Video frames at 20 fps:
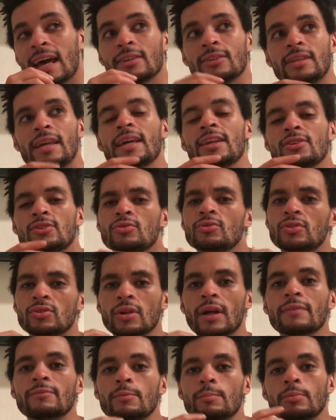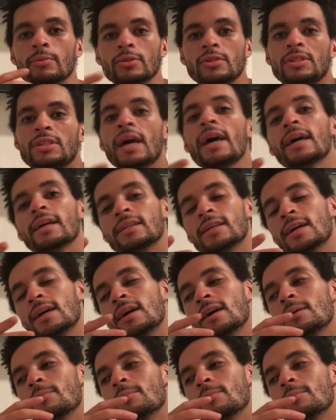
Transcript: I get it, you still have to project,